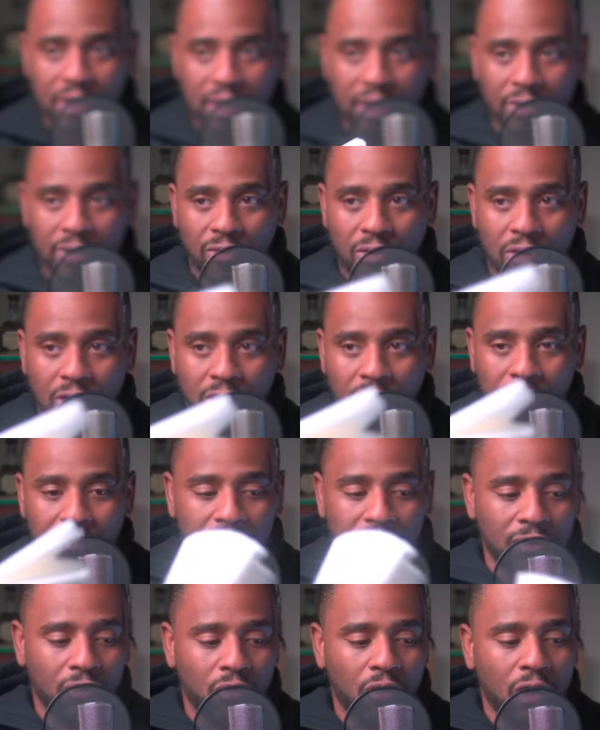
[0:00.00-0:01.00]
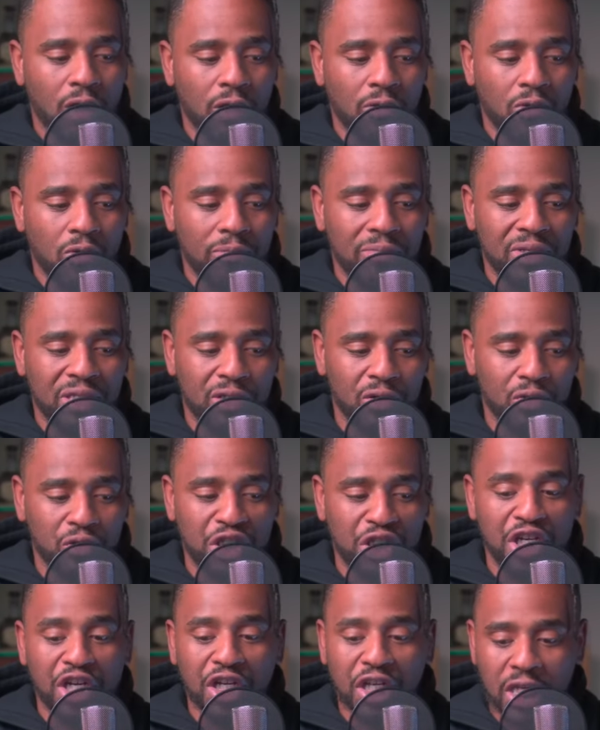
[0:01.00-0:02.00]
out the water, but the water won't be so
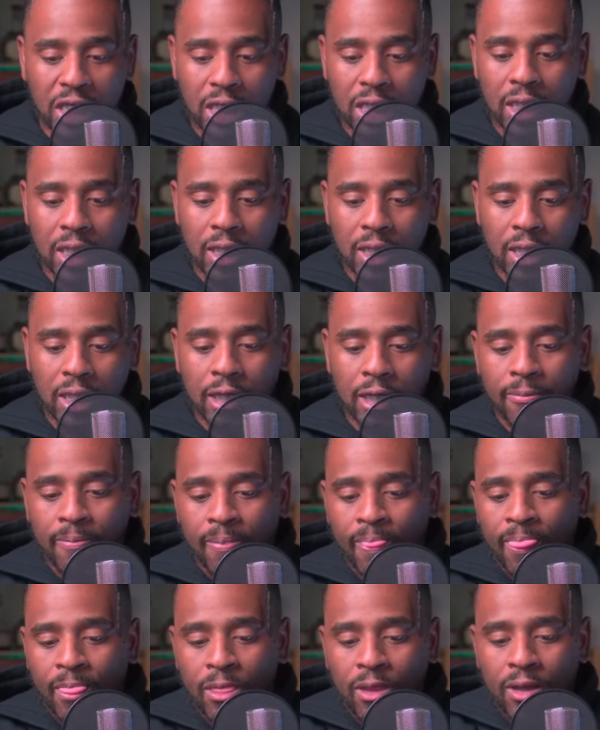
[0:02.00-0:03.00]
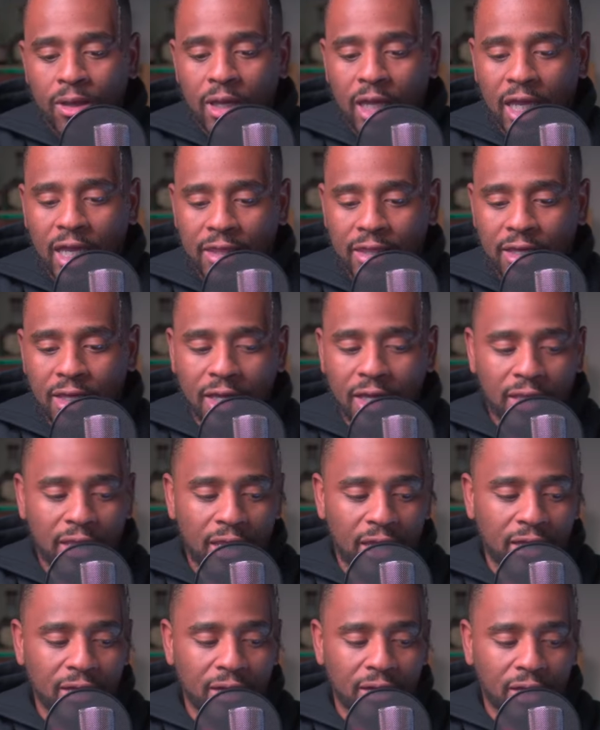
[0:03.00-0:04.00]
chunky. And then
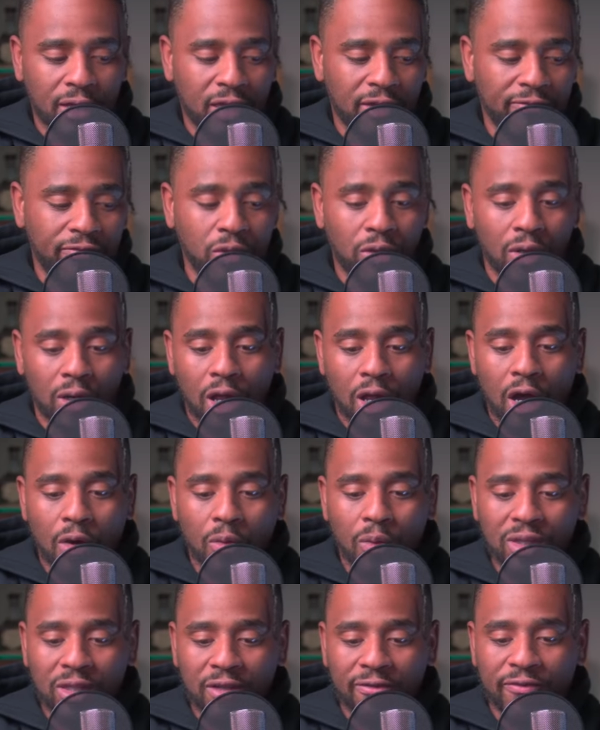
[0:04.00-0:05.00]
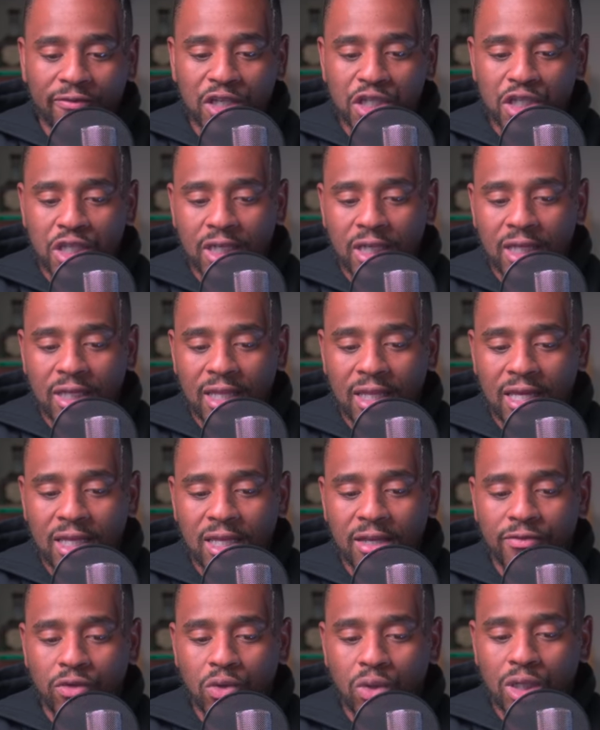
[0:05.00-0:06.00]
they're going to give you, along with the fishing kit, they
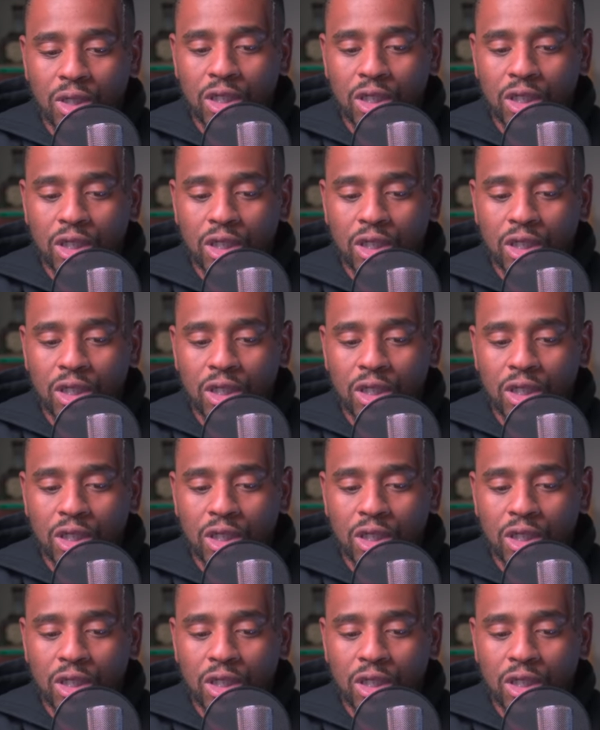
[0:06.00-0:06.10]
give you a